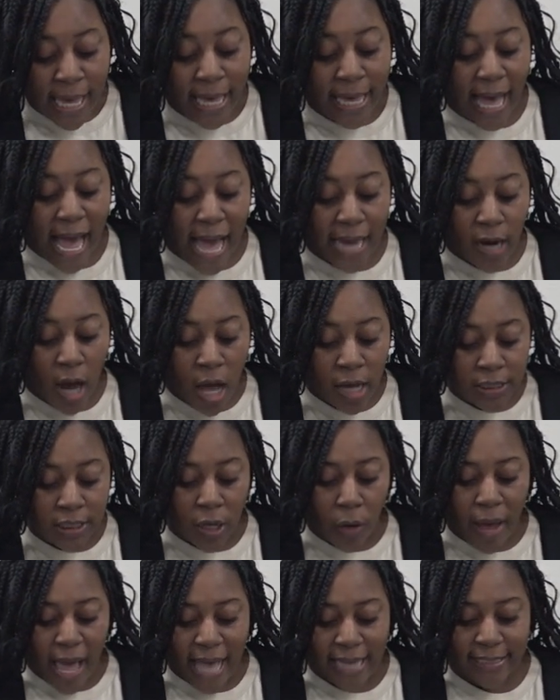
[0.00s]
God
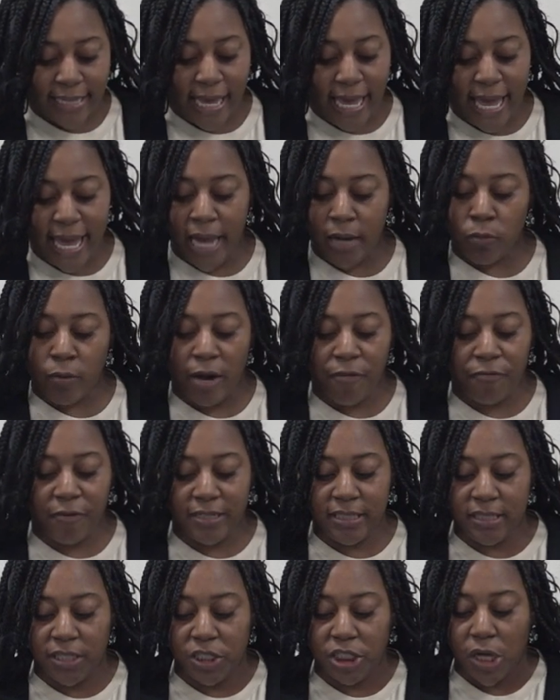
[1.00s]
also has a hand
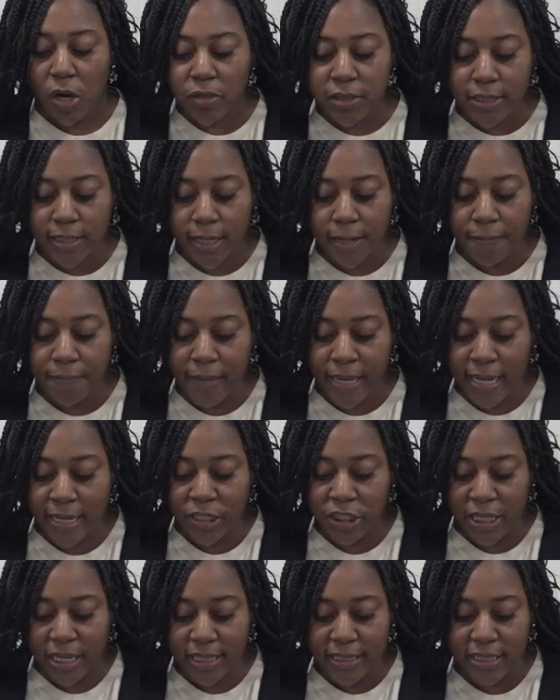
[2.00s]
reference to Joseph in
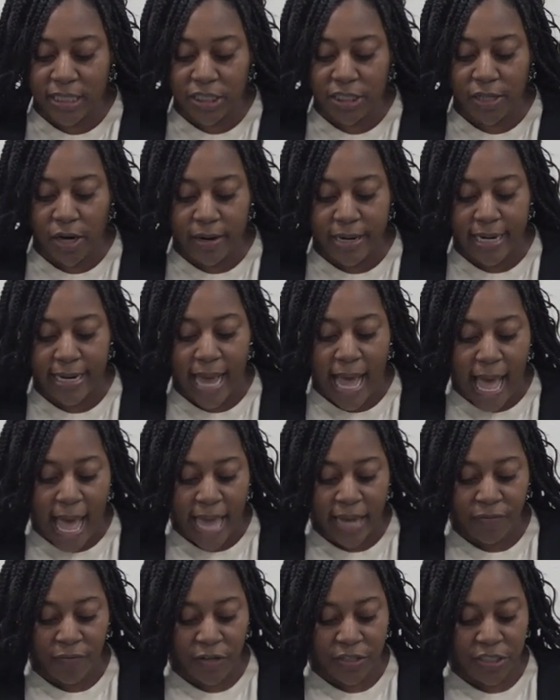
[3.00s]
Genesis
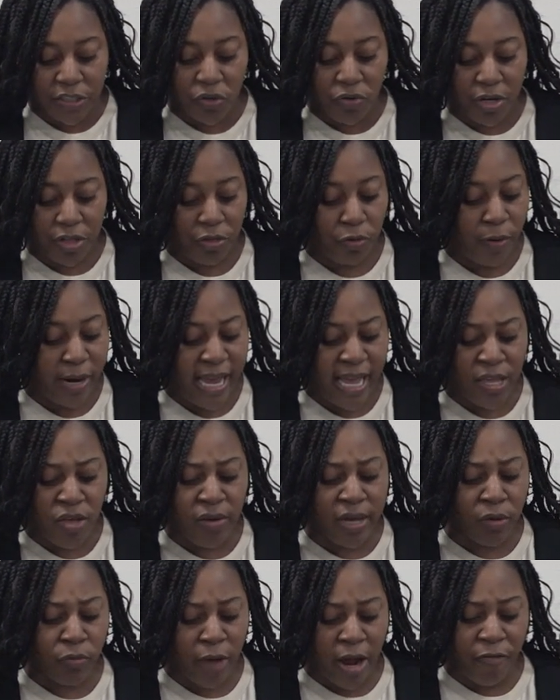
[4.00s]
39, verse 2 to 3. And you
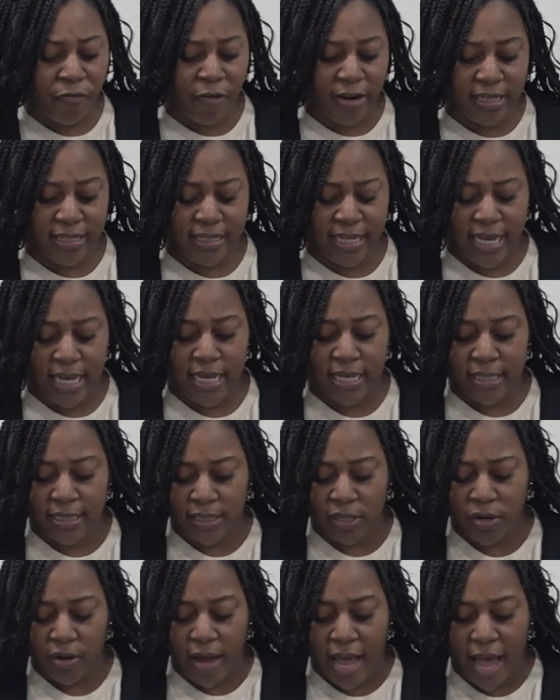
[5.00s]
can reference
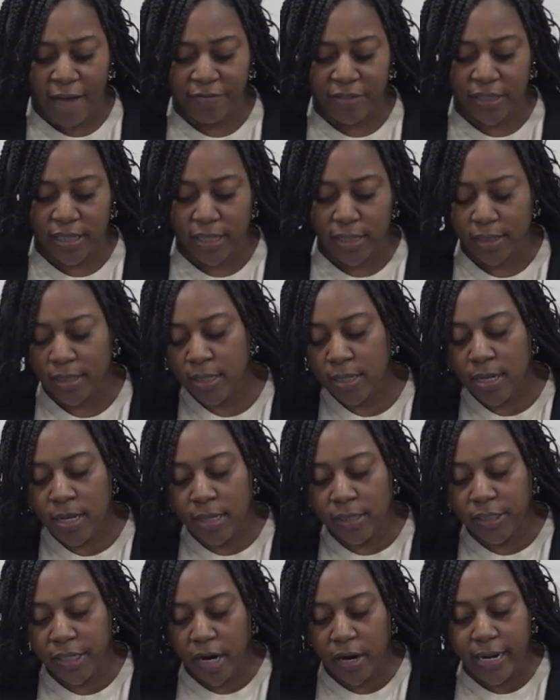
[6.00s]
these. You don't have to
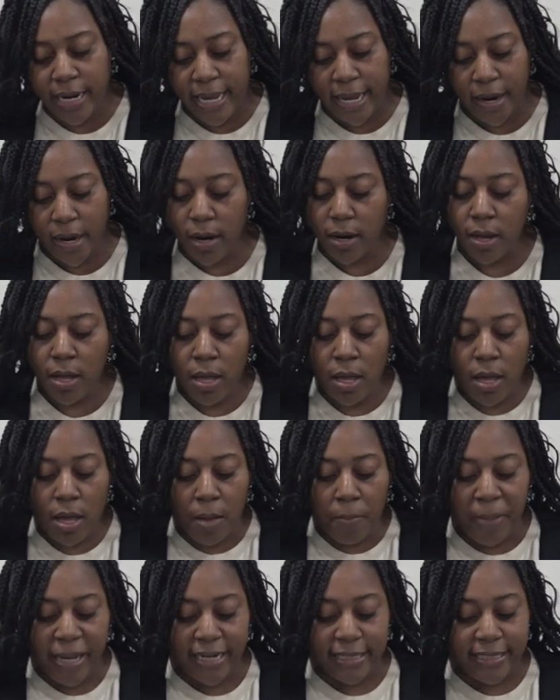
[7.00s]
turn here.
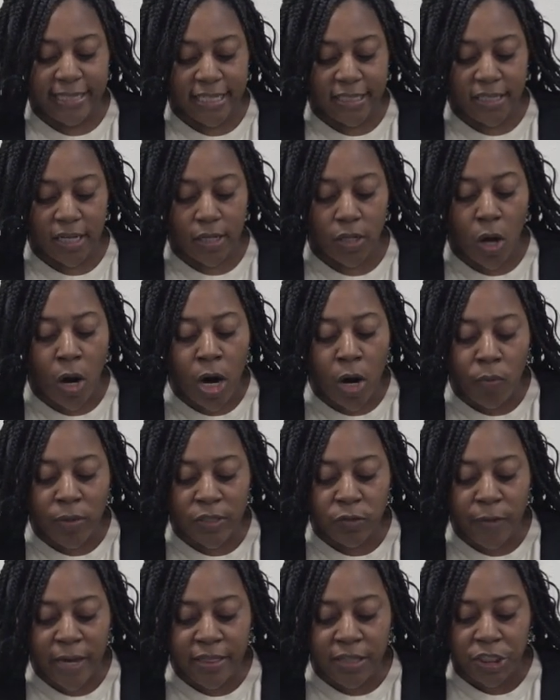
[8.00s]
But it says, "The Lord
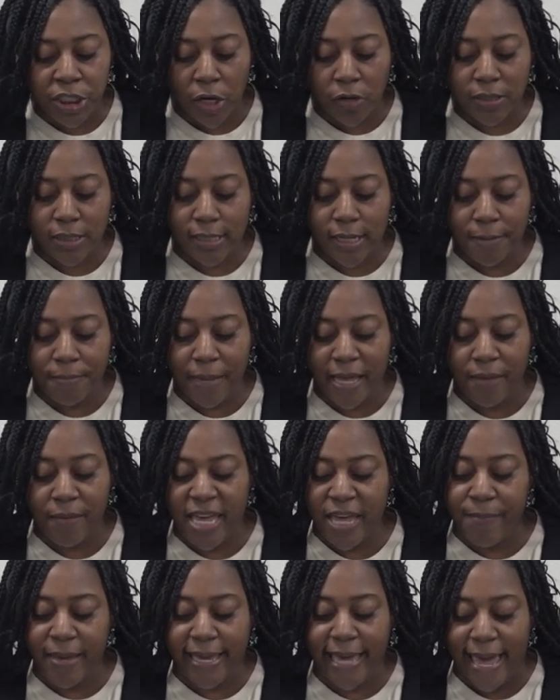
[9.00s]
was with Joseph, and
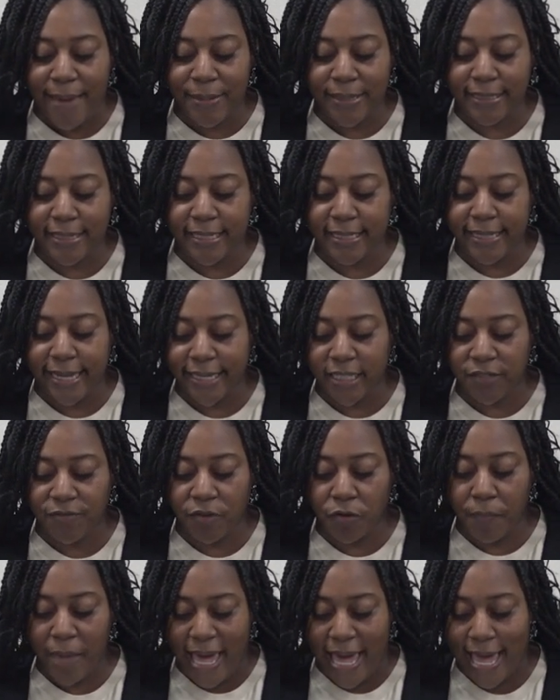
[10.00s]
he became a
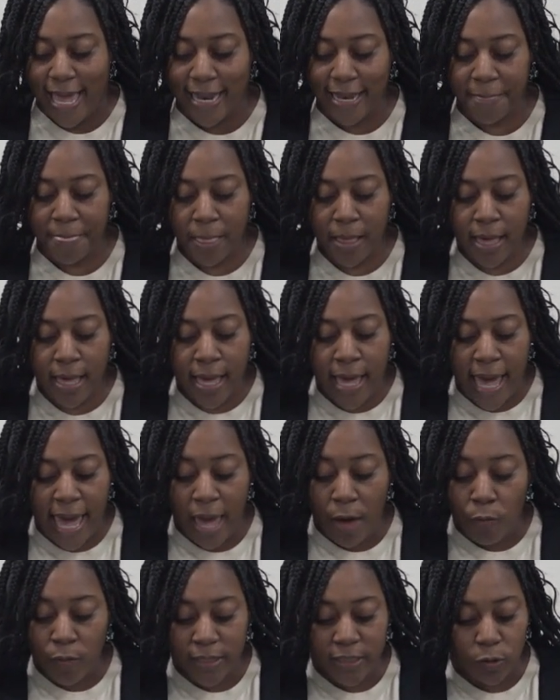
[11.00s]
successful man,
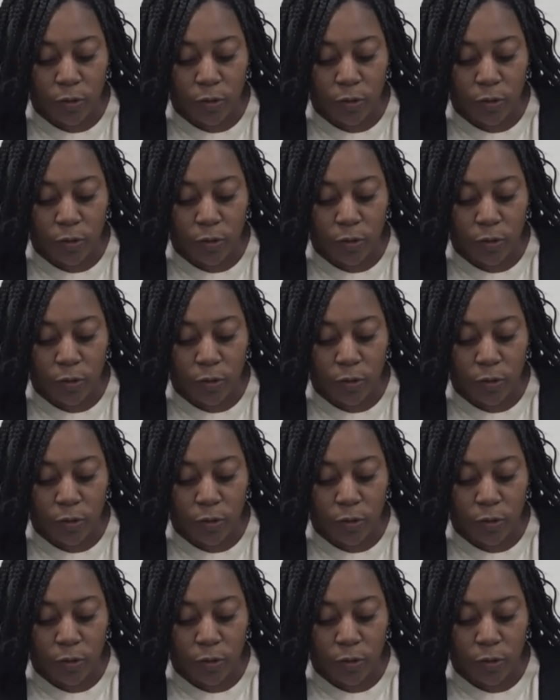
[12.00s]
and